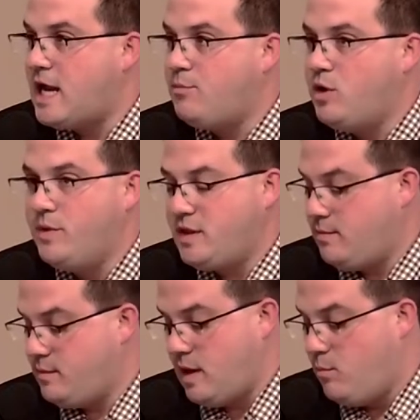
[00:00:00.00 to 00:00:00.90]
of Plymouth,
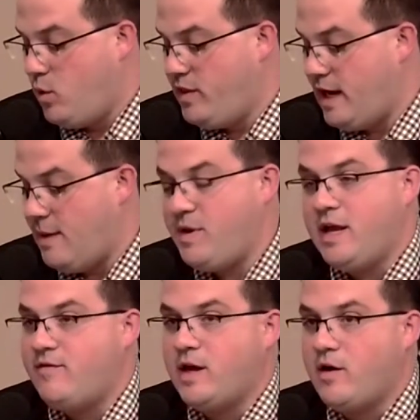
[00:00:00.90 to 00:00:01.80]
I'm more than happy to
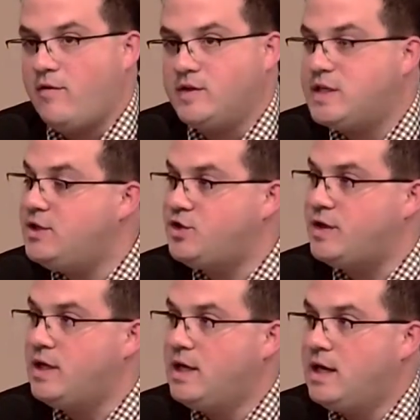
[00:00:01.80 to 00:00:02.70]
have that conversation.
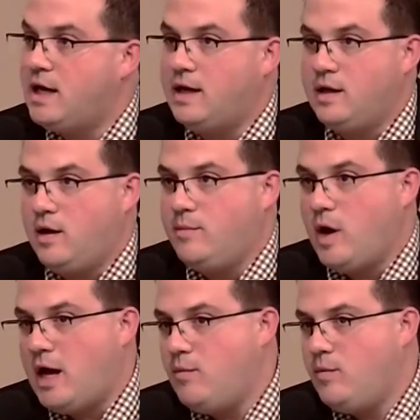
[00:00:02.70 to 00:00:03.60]
You know, I'm
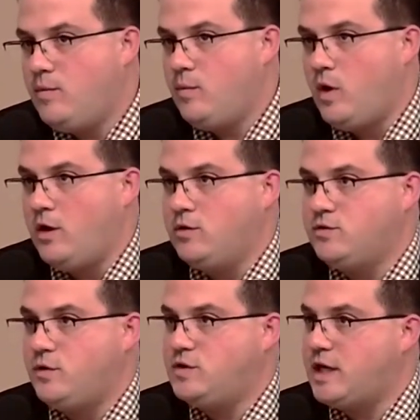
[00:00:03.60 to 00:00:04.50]
not one of those
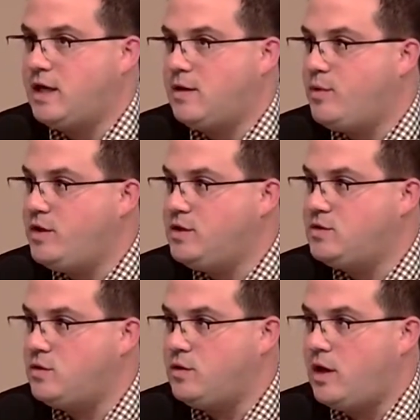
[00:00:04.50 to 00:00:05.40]
folks that get completely
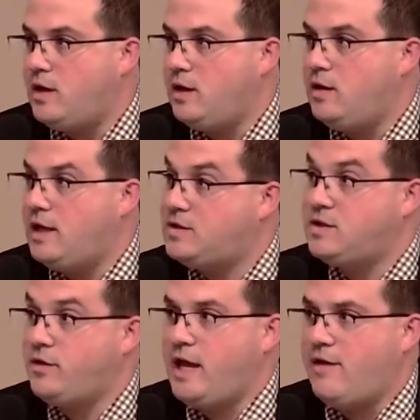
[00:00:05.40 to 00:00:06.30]
sold on
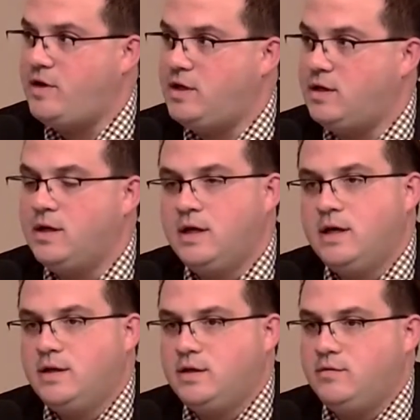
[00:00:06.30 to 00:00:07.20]
necessarily having to
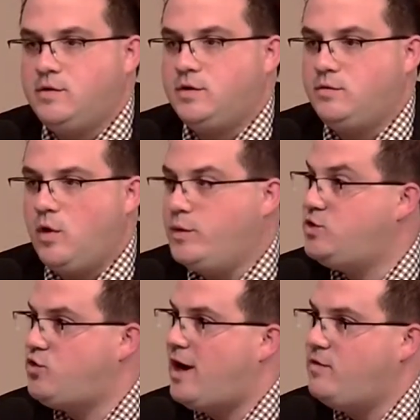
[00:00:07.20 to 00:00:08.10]
always
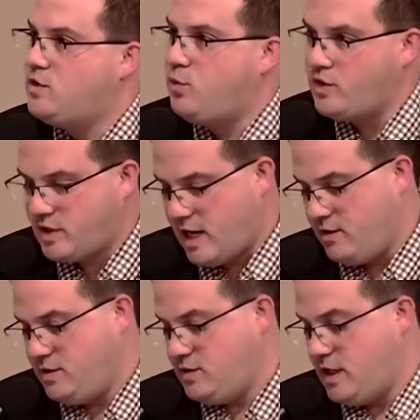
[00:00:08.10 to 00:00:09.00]
drive the sports car,
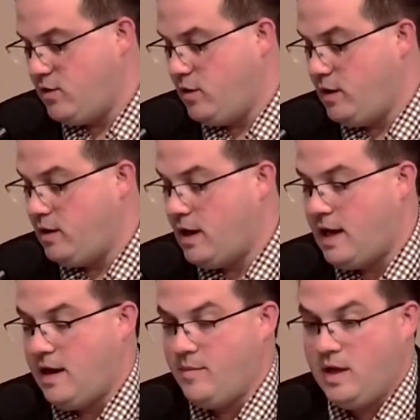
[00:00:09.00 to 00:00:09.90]
as you said earlier.
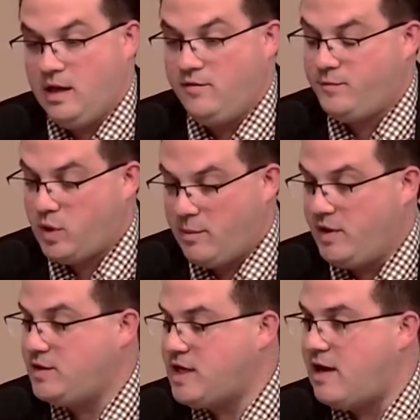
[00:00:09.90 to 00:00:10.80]
And if Plymouth
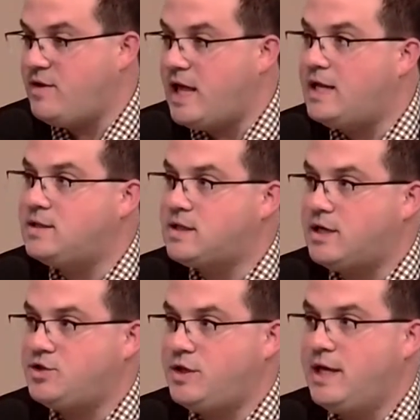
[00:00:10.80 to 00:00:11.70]
is having that
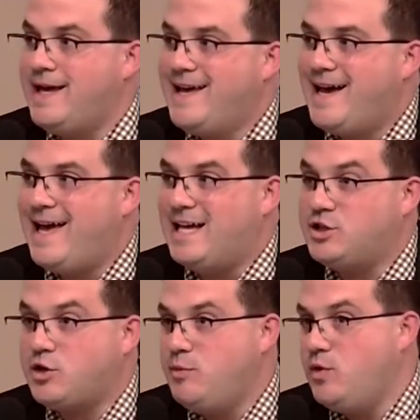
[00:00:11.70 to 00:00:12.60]
discussion as a
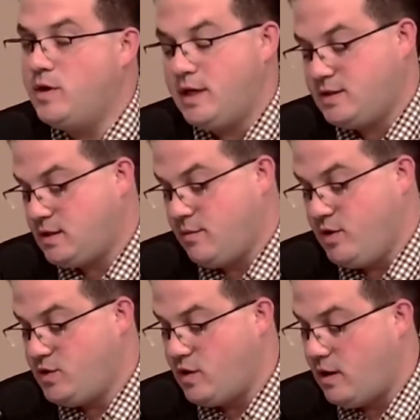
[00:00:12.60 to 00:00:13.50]
community, as a
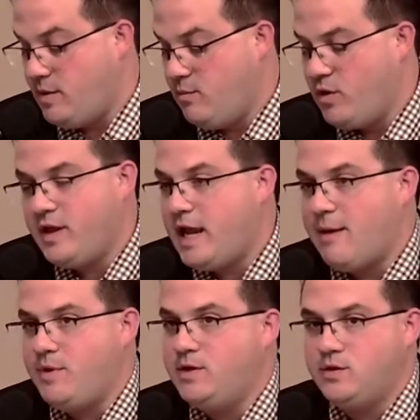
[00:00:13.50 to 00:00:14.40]
commissioner, I'll be more than
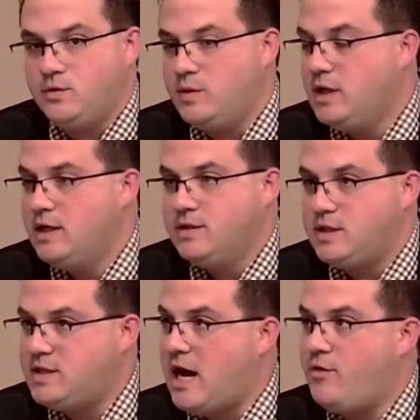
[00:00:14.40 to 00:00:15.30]
happy to
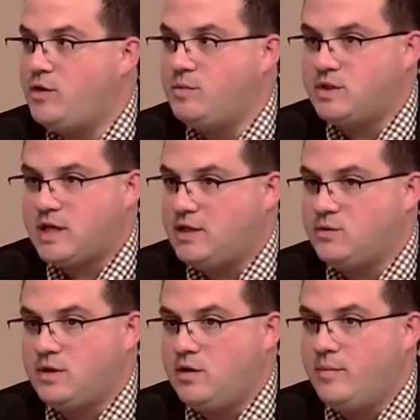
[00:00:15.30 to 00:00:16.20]
sit down with them, discuss
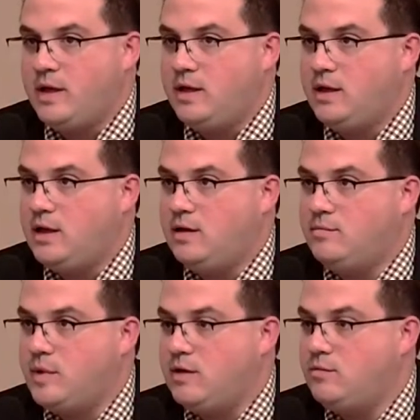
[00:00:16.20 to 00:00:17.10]
with them, and
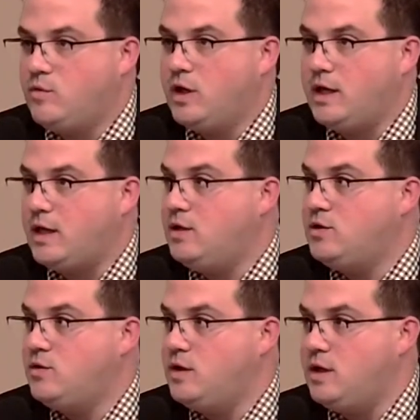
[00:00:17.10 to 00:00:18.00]
really get
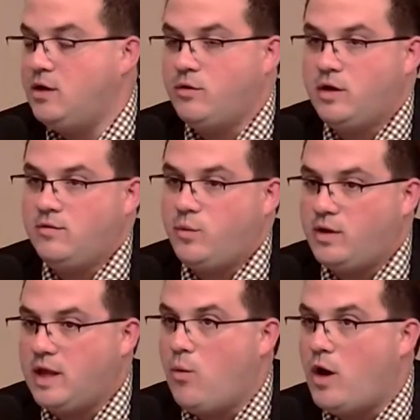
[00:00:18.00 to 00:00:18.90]
into the nitty-gritty of
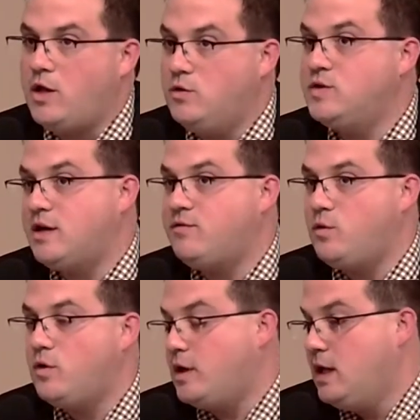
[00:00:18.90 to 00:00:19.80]
what they want to use that
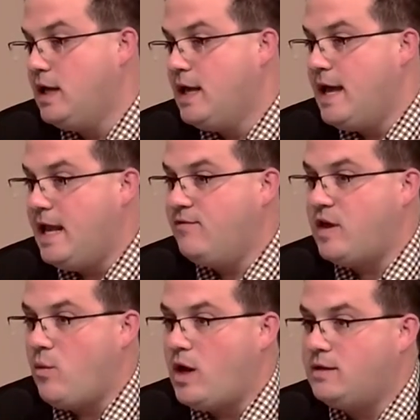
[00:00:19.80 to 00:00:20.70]
for. And if they
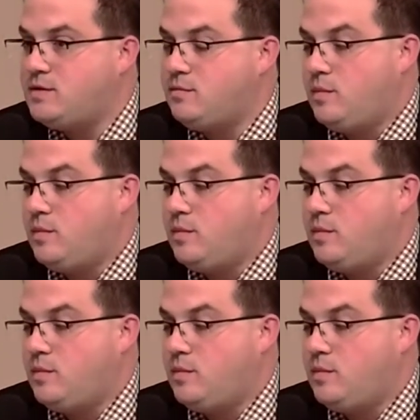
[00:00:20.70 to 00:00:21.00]
want to